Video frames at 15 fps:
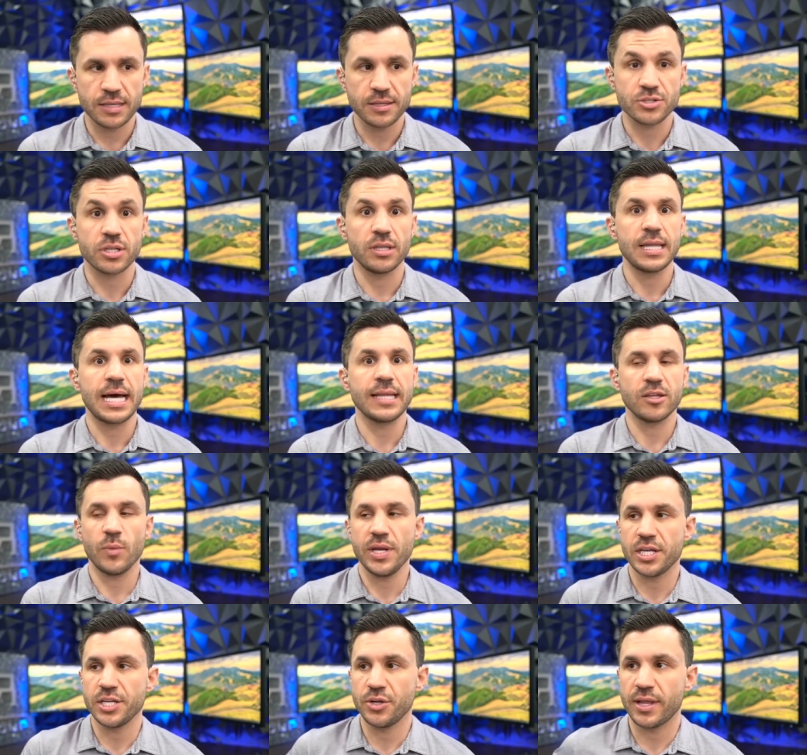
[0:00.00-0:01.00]
There's a lot that
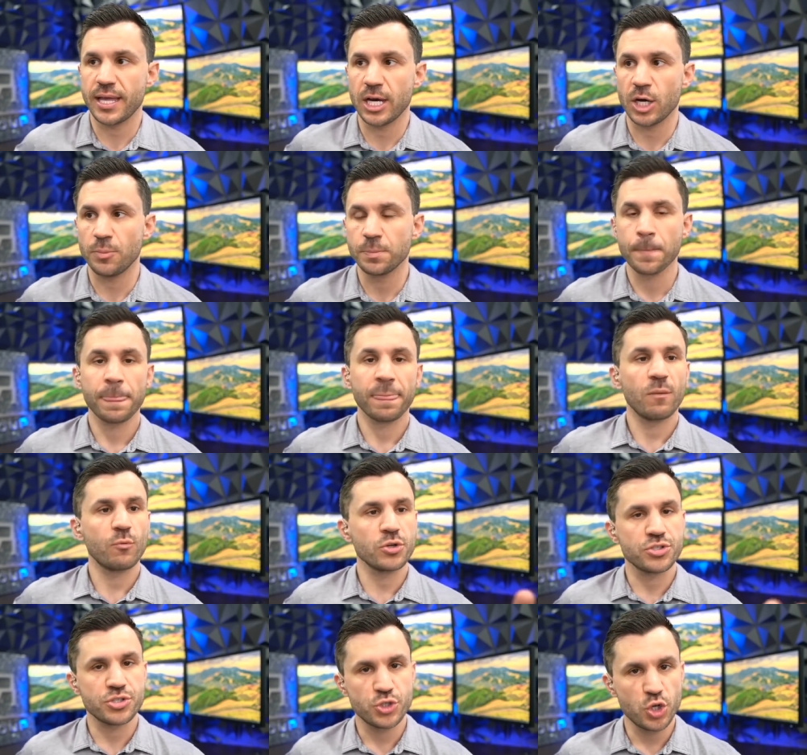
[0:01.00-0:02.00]
we can do to help.
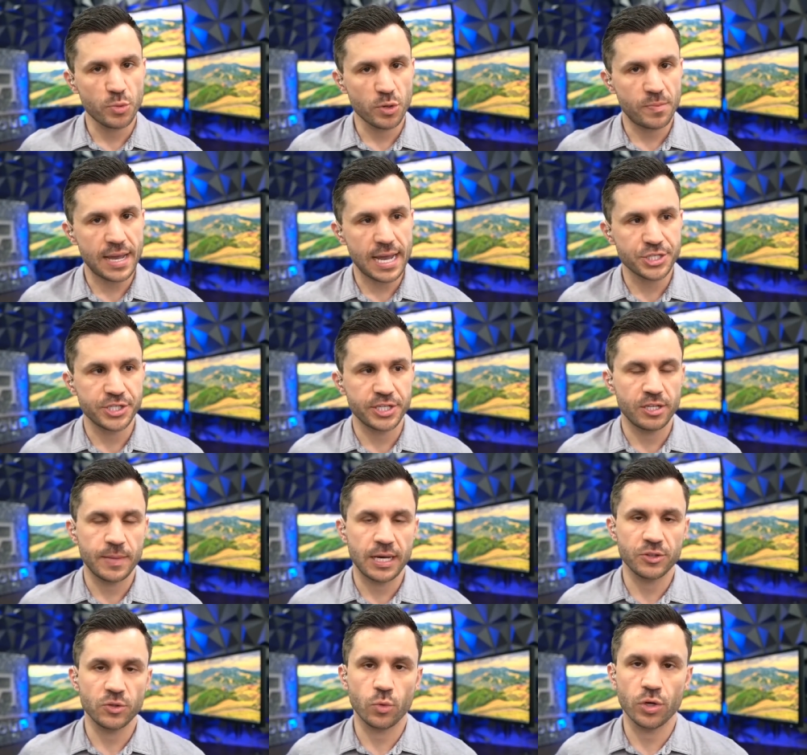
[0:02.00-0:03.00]
We're super passionate
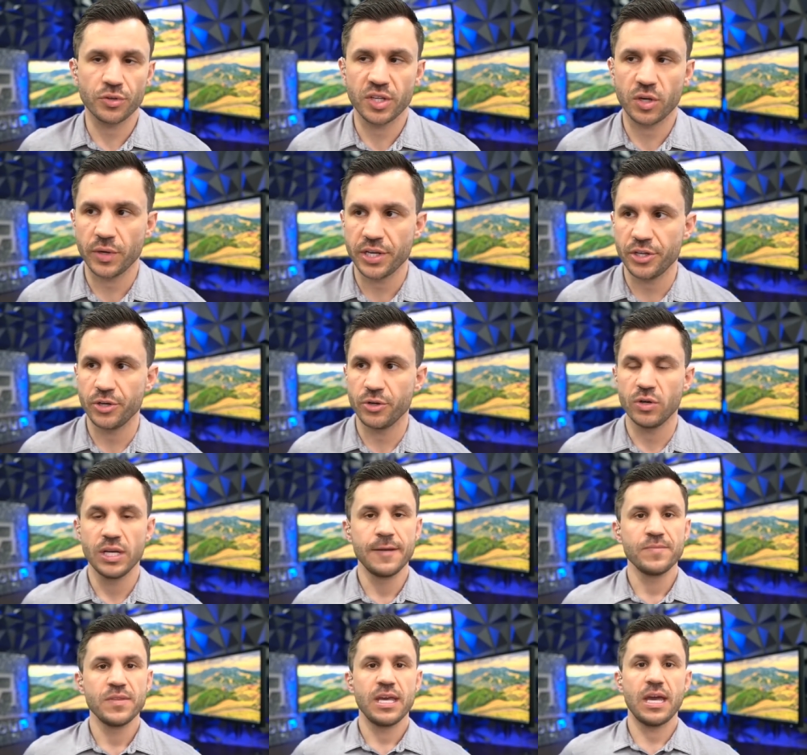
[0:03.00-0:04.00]
about the work that we do,
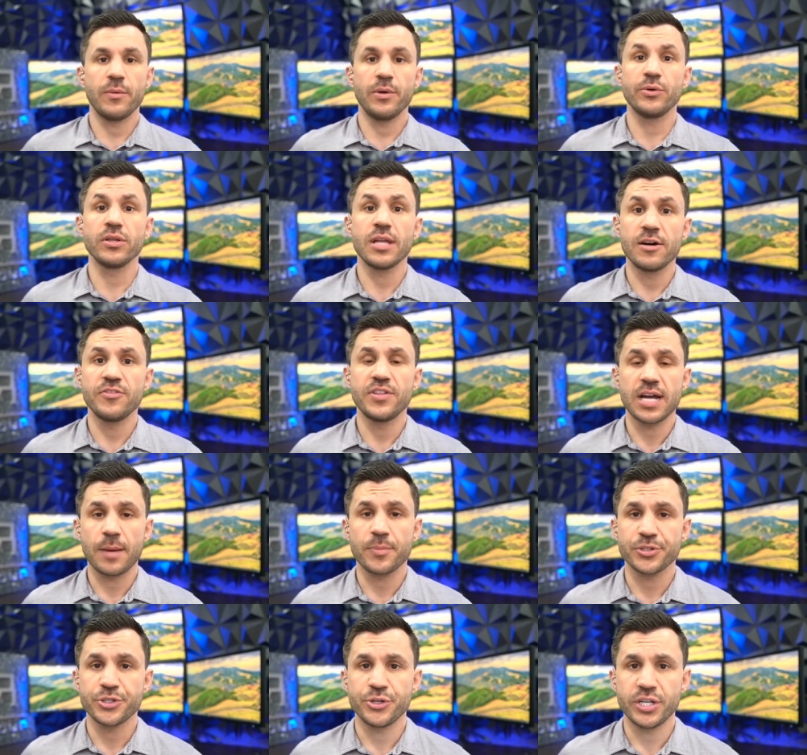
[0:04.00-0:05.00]
and we would love the
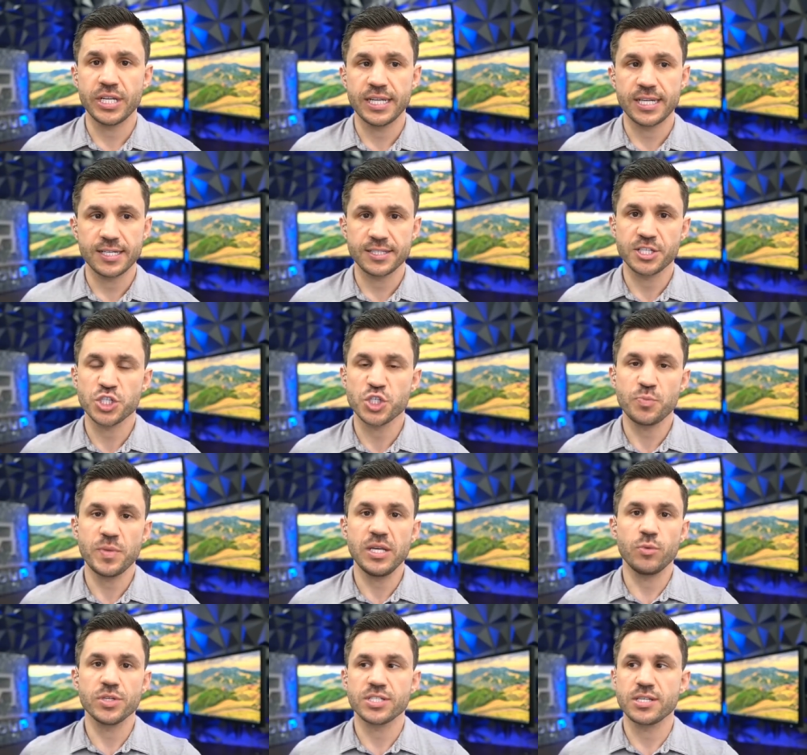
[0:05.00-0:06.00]
opportunity to
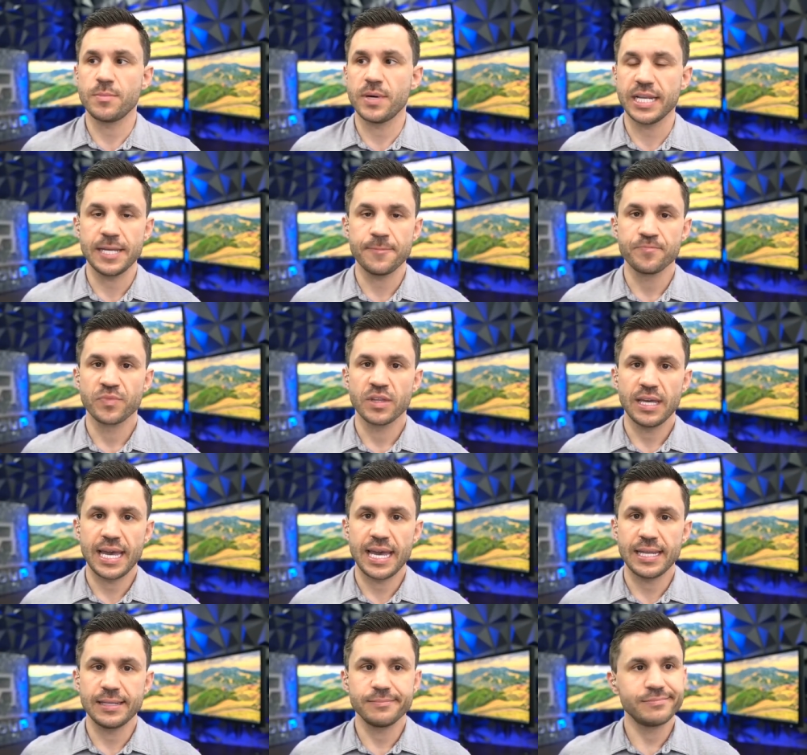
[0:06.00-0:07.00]
speak with somebody
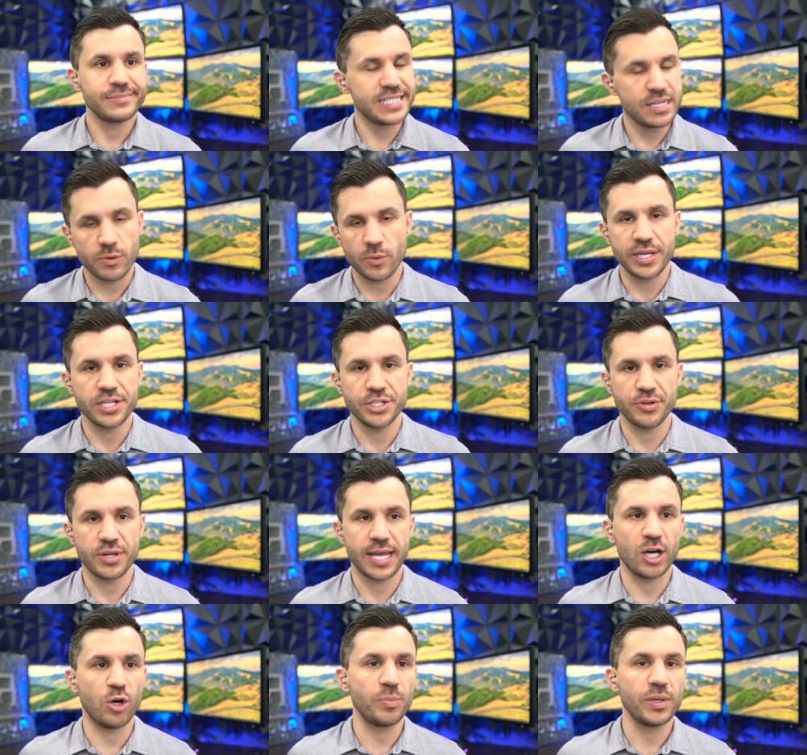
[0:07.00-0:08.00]
and see what we can do to
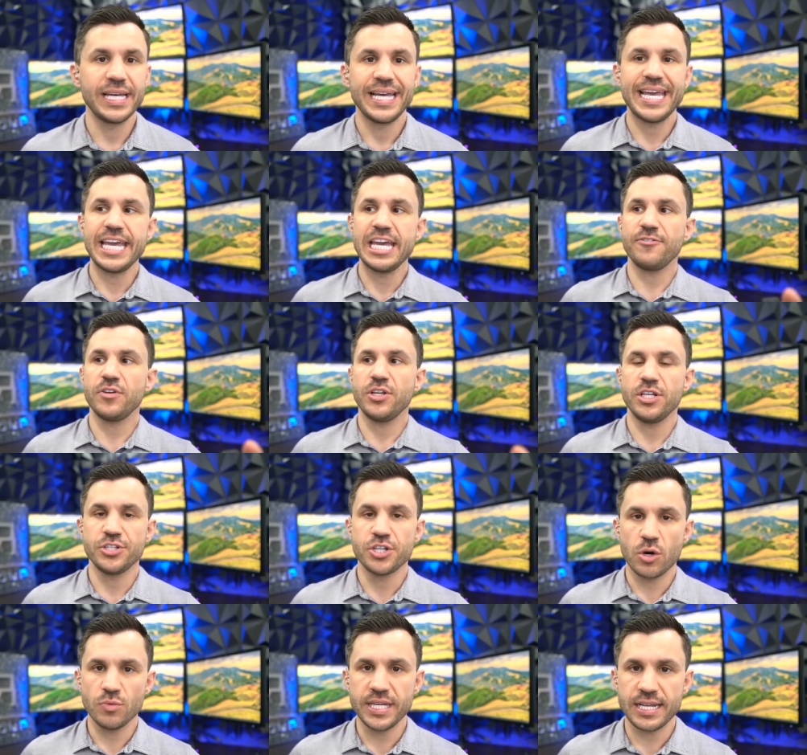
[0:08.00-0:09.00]
help. If you
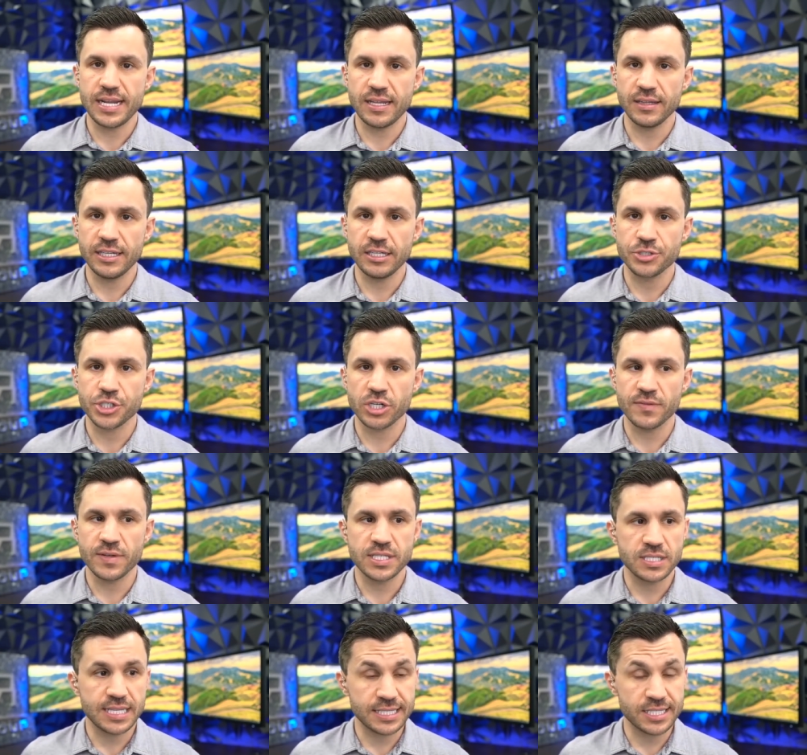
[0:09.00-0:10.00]
don't need any legal
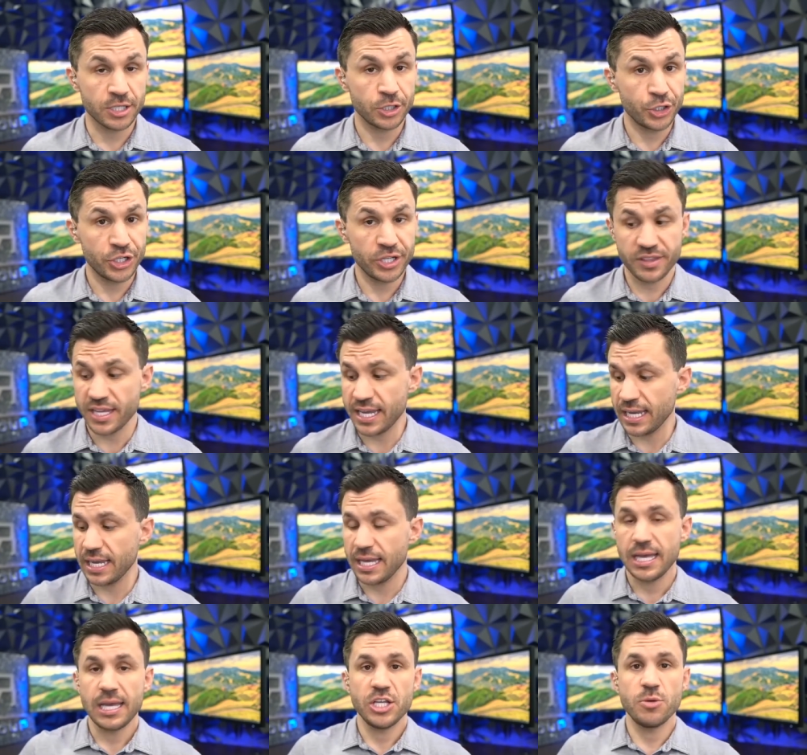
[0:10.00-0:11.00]
services, that's a good
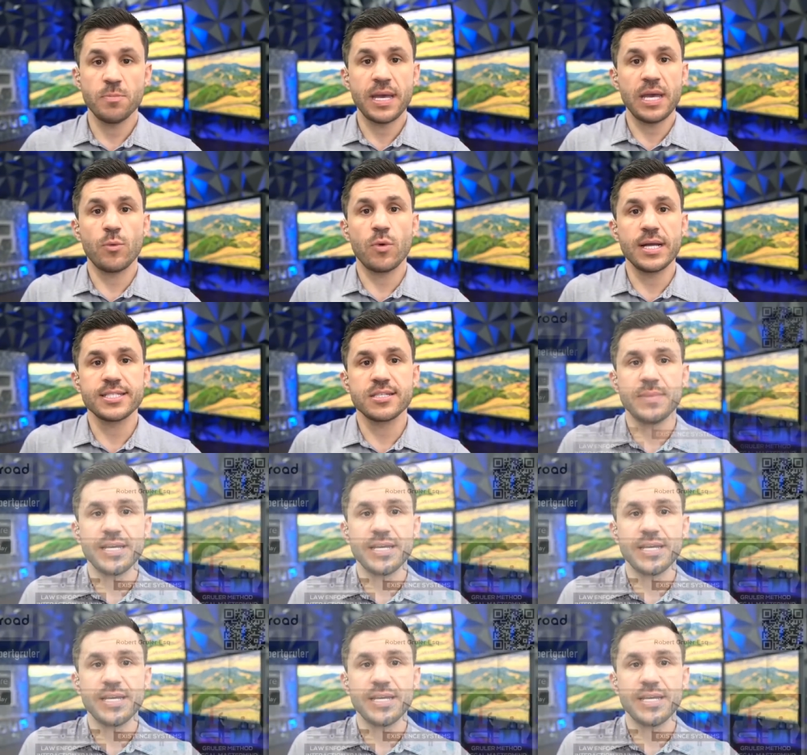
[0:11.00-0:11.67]
thing. You may want some